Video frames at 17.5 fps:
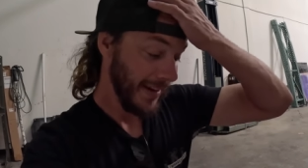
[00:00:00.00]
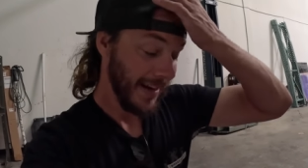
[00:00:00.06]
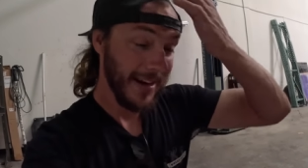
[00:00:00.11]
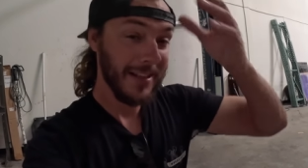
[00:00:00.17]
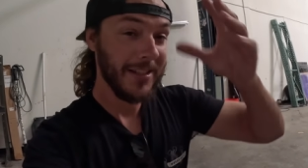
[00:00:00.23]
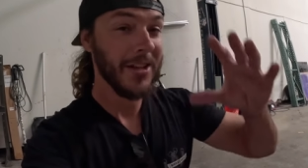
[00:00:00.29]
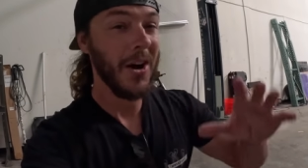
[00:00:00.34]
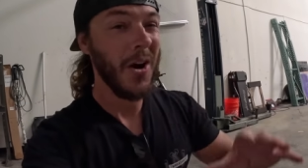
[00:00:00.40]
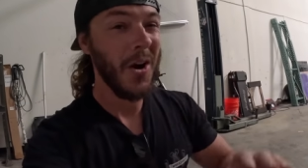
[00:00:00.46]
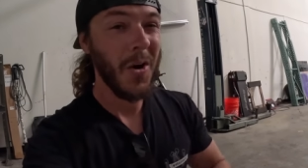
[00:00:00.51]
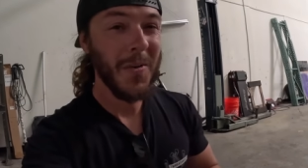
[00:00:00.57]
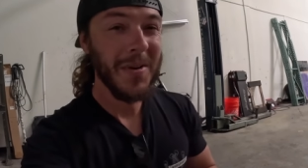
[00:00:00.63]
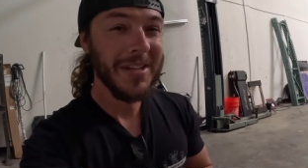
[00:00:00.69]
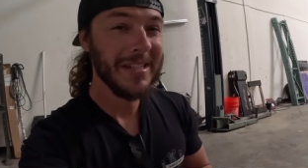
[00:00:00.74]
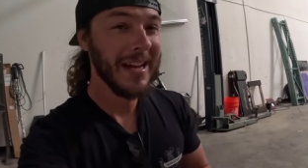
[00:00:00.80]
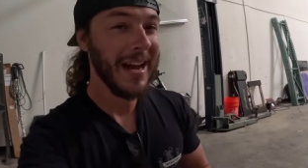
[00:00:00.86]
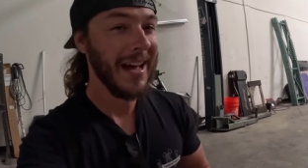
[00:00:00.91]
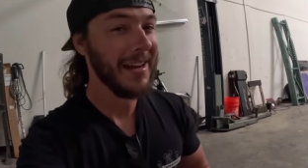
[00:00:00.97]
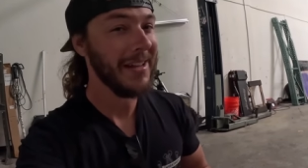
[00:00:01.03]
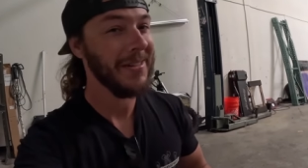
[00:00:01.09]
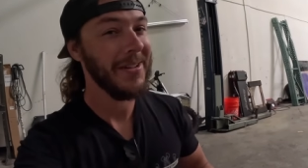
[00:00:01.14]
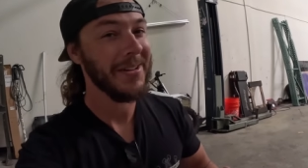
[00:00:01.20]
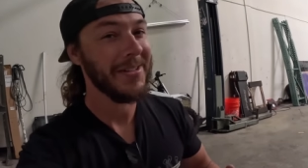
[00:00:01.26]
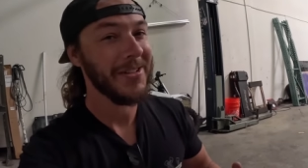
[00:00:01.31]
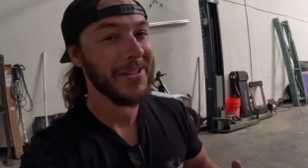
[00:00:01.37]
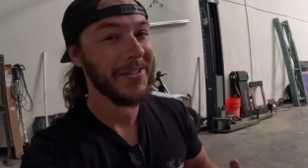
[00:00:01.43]
it's always kind of
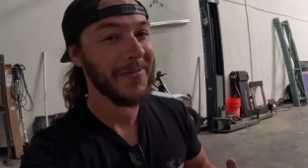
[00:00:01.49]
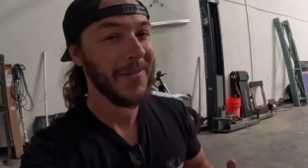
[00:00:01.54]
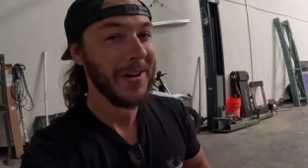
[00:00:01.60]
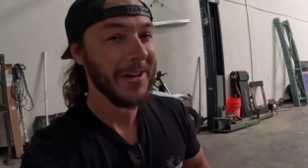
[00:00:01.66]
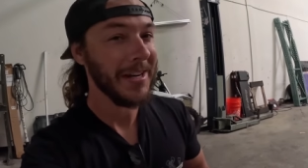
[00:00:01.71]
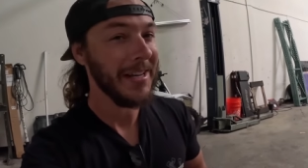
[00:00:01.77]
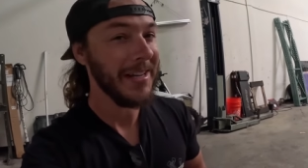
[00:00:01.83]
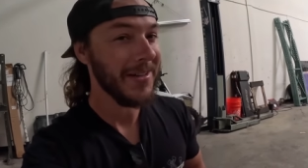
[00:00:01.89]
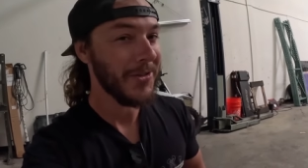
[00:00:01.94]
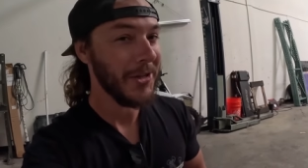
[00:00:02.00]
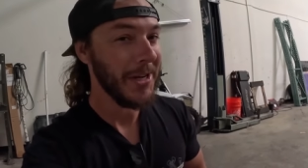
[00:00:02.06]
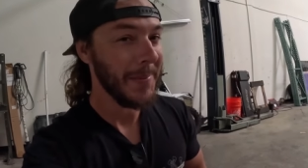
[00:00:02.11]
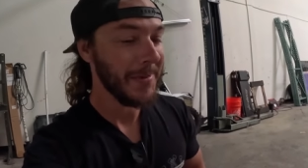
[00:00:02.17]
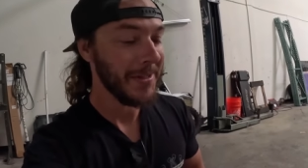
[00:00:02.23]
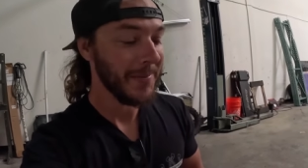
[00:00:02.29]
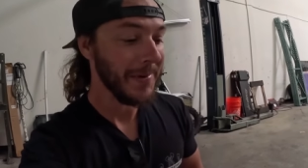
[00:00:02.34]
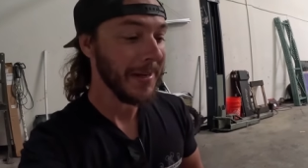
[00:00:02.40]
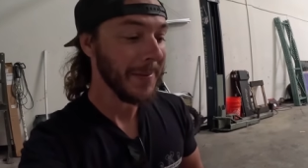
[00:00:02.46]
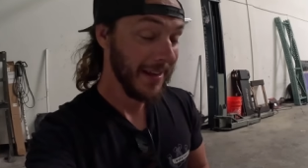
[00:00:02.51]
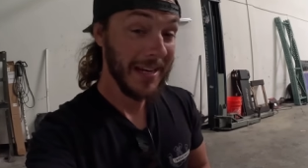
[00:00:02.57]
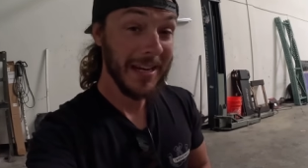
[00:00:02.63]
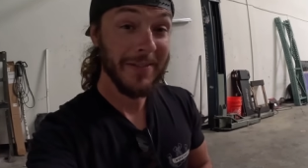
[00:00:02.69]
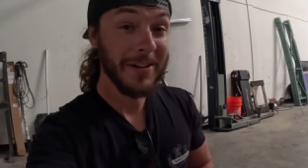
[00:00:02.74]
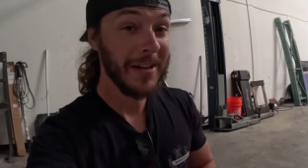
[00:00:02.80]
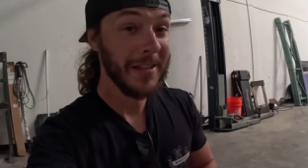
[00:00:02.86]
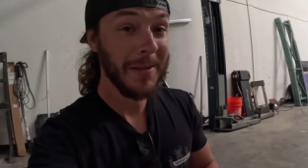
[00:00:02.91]
looked just funky and cheap to me.
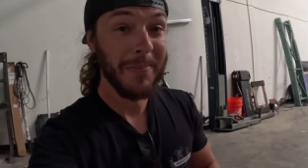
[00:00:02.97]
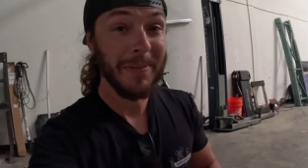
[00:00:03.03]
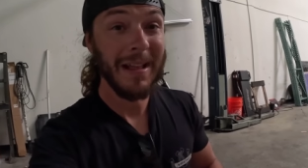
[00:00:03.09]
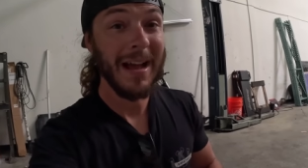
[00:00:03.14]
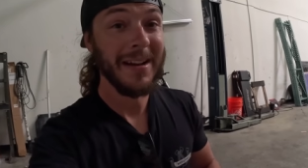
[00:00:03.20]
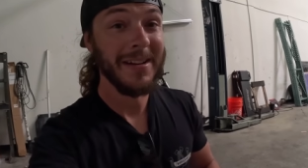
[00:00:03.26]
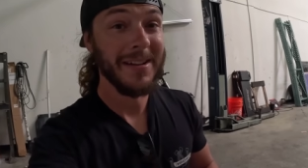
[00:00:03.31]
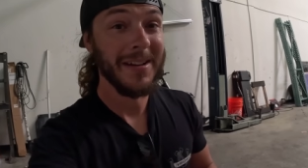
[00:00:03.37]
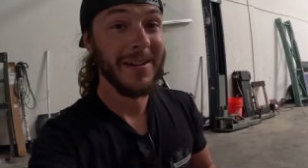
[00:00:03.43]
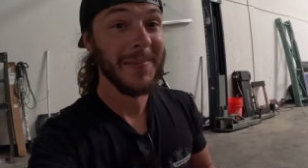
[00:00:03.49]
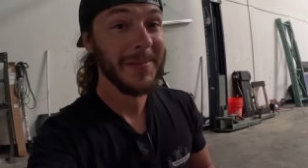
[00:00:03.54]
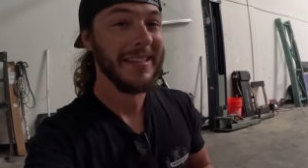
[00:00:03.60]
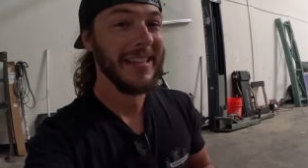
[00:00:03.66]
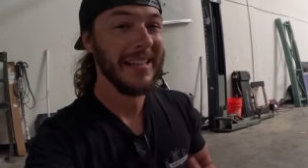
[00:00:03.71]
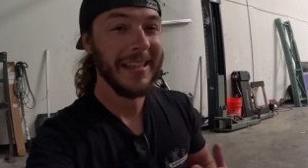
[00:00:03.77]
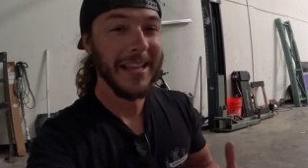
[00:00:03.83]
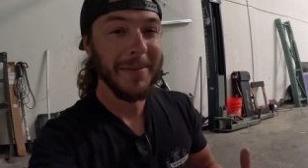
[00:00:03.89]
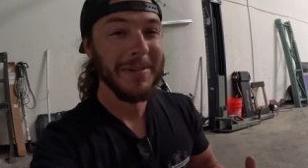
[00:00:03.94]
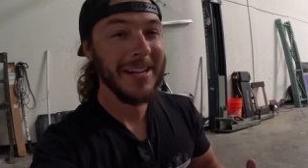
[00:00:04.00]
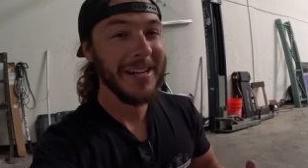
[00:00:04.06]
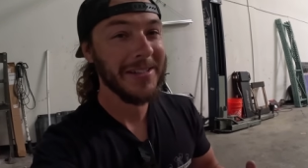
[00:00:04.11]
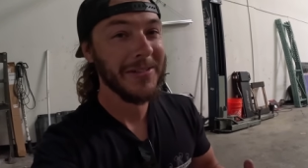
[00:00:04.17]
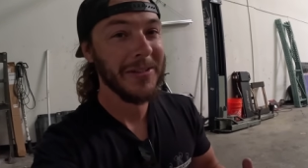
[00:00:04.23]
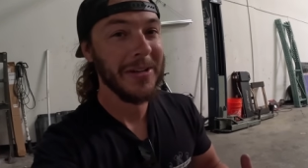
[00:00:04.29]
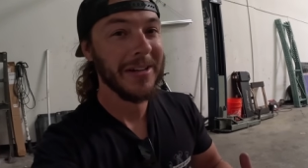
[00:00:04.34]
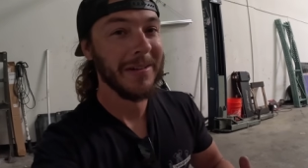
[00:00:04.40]
Even on the Platinums, the
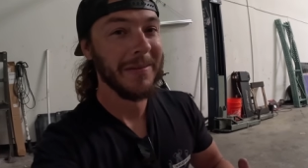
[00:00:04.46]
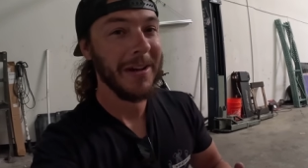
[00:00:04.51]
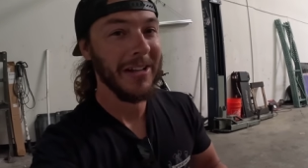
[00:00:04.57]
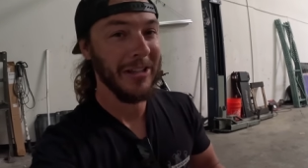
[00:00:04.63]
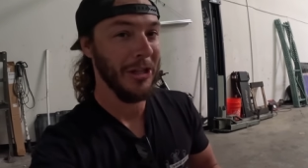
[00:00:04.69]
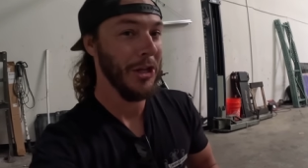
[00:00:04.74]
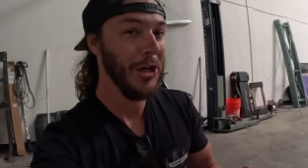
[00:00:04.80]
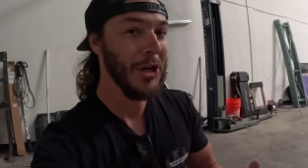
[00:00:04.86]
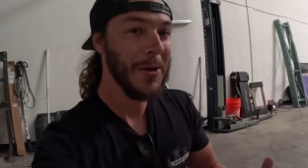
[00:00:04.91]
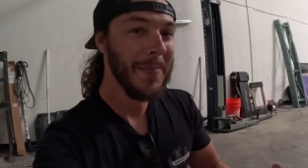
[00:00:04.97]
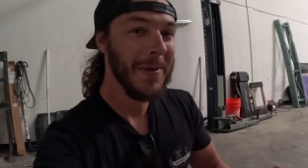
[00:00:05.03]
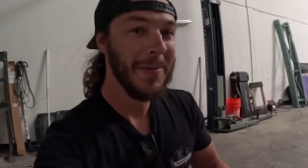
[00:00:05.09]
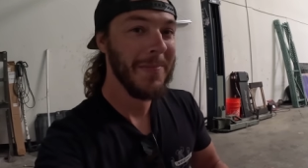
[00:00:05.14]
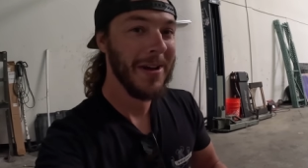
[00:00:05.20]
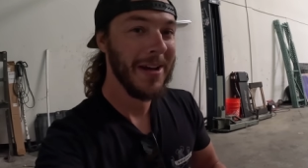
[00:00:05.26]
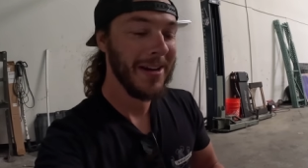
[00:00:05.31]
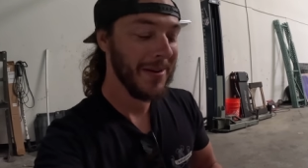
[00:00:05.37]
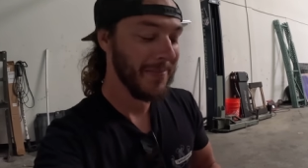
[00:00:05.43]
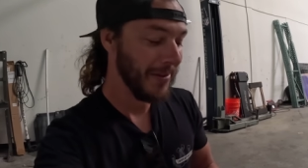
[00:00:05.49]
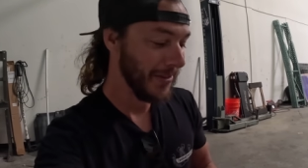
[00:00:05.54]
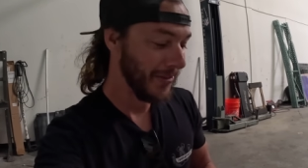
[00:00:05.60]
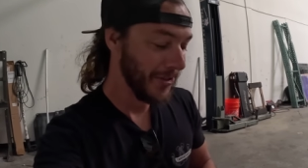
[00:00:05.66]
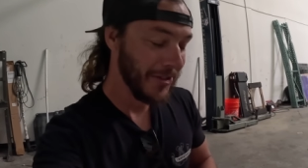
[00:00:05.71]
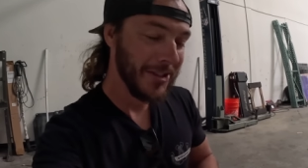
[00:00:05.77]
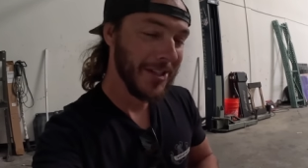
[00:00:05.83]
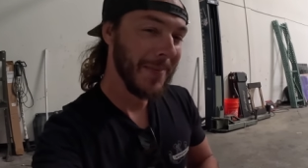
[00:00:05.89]
Limiteds look a little bit better, but
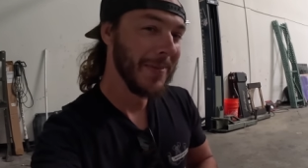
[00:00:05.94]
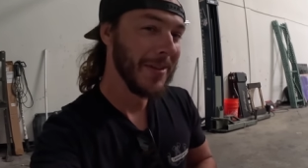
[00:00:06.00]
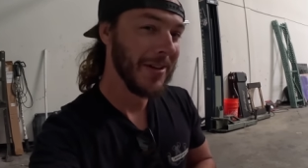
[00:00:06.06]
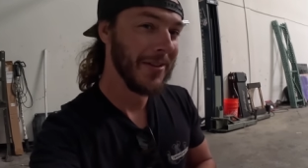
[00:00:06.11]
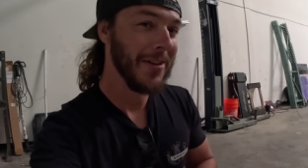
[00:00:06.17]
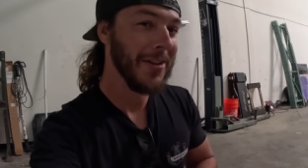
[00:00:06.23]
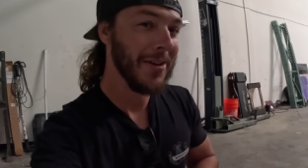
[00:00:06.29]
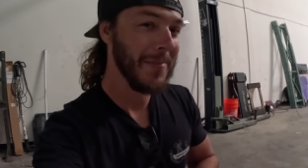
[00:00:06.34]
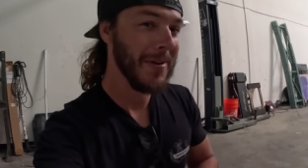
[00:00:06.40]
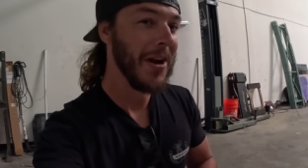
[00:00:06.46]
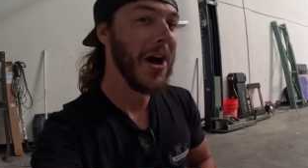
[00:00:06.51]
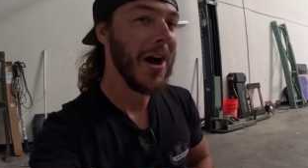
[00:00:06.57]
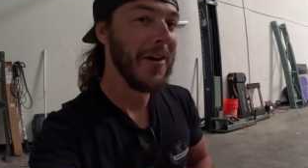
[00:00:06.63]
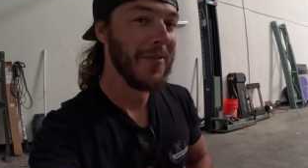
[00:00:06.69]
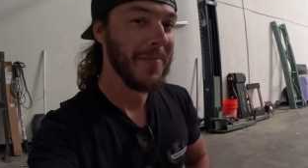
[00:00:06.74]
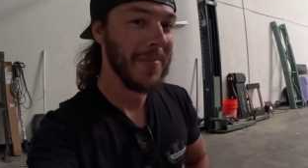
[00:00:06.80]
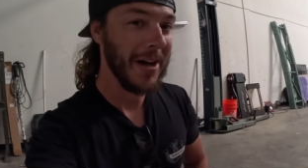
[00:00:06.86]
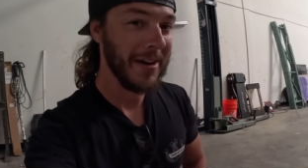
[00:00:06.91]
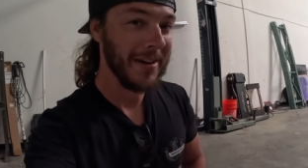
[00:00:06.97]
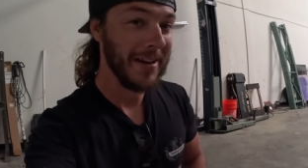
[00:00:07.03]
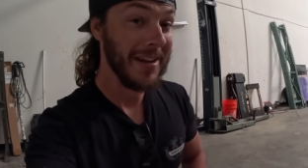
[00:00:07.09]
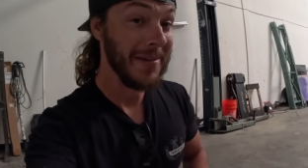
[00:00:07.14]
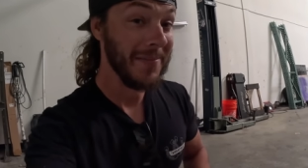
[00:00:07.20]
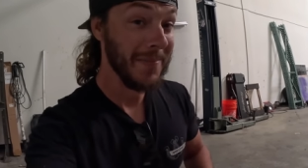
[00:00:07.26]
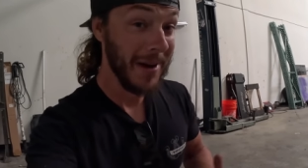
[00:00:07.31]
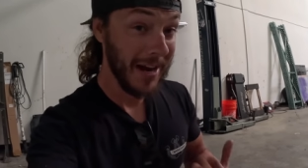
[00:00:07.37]
there's just something a little bit off about
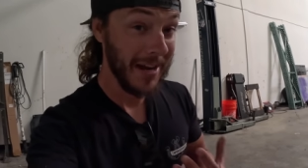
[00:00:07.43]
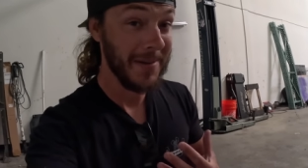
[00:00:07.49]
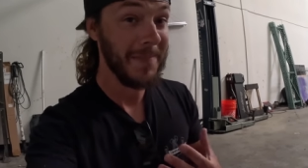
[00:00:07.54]
it in my